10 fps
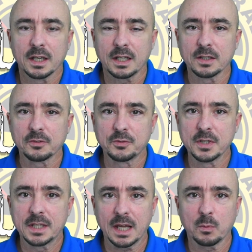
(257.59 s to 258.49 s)
If
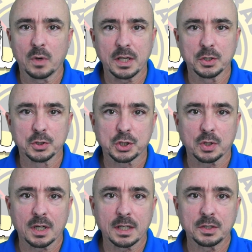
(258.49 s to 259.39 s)
the gateway you're
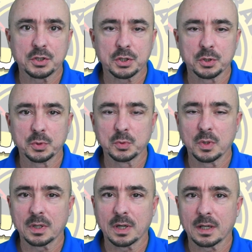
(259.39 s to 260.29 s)
trying
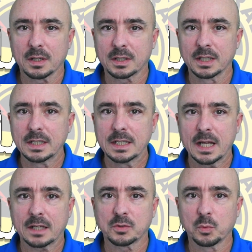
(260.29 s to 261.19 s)
to uh,
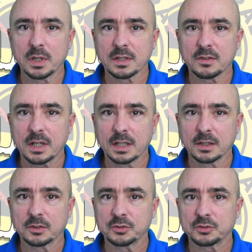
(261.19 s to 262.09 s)
connect with
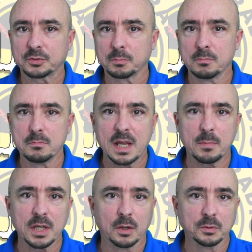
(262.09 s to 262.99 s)
is
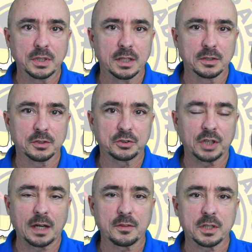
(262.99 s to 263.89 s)
maybe on the other
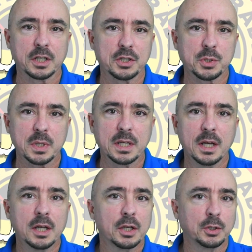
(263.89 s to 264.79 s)
side of the country,
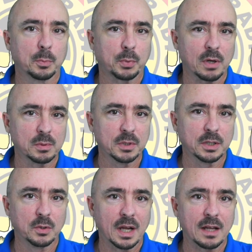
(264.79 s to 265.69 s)
you're probably
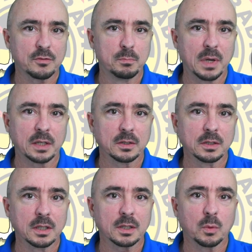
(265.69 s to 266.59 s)
going to have better
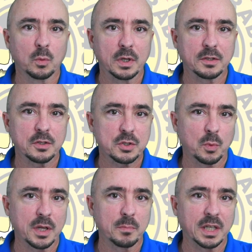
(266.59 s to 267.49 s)
luck with
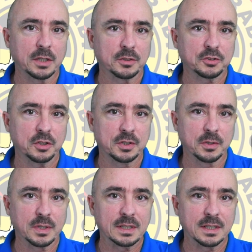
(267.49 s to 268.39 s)
twenty meters
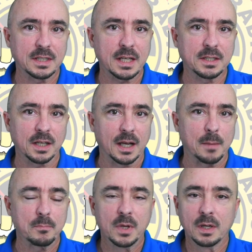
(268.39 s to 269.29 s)
during the
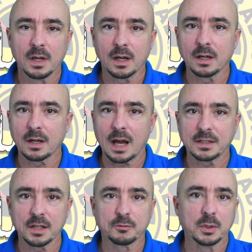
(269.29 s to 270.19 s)
daytime. Uh, I
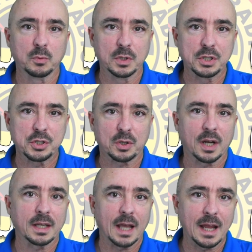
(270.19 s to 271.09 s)
definitely wouldn't
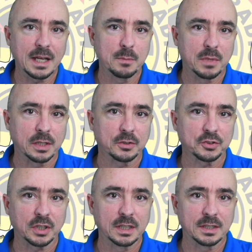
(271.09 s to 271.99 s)
try eighty
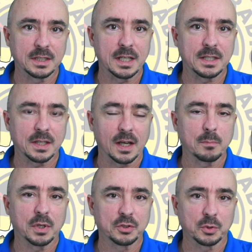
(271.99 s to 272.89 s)
meters in the
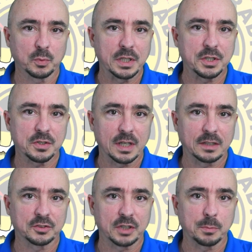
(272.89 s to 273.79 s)
daytime to reach
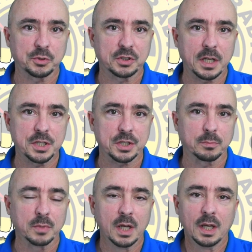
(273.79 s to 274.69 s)
that same
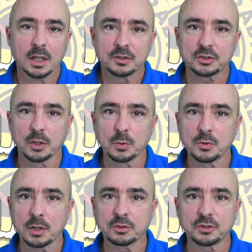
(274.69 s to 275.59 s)
station. So
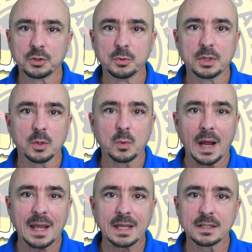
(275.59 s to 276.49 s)
those two go
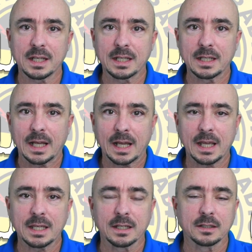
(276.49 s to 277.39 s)
hand in
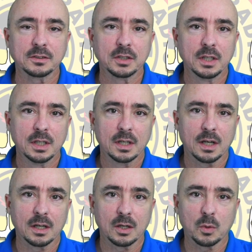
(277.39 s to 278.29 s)
hand
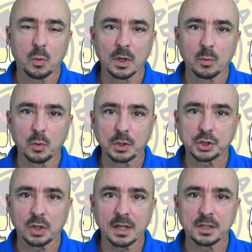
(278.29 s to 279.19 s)
uh, where we're
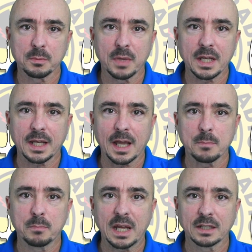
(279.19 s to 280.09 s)
trying to make
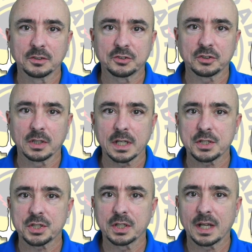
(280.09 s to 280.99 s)
a band
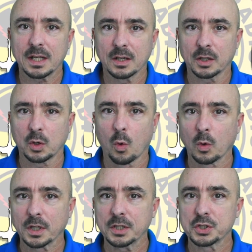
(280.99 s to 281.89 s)
selection
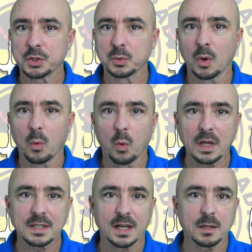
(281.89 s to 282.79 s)
according to
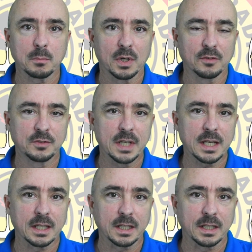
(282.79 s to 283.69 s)
what time of
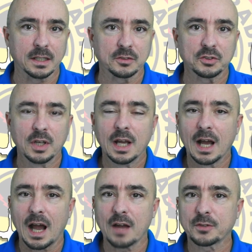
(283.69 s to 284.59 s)
day it is.
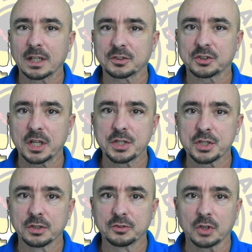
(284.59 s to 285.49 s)
I've got
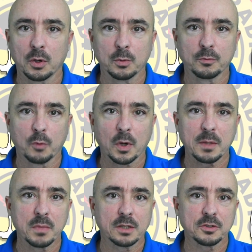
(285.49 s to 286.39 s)
stations on
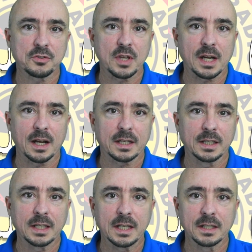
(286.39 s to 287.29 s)
forty meters that I
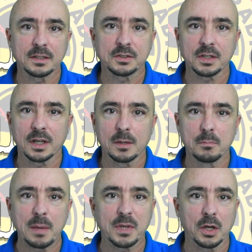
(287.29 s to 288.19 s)
can hit uh,
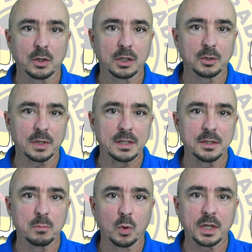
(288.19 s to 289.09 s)
maybe earlier in
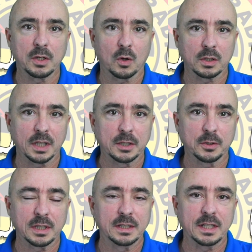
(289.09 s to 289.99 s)
the morning or
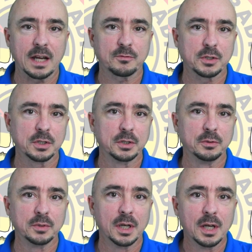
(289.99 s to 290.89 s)
later in the
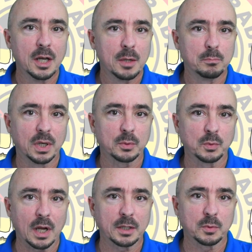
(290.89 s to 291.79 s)
afternoon, but
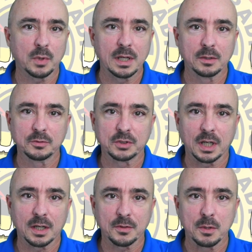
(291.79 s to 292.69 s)
right around
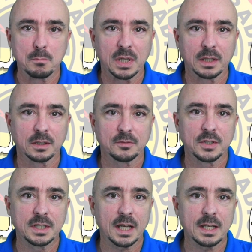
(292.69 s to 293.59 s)
uh, the middle of
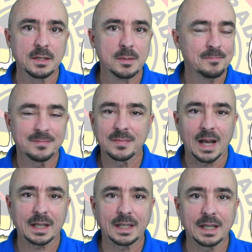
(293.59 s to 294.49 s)
the day,
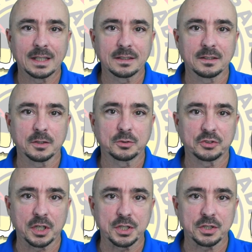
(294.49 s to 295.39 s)
I can't get to those
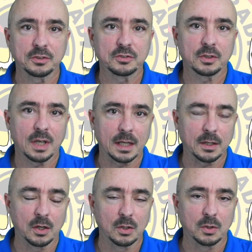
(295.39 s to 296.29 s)
stations
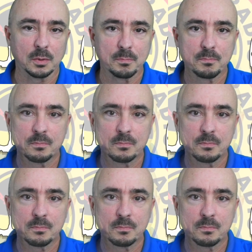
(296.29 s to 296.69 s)
at all.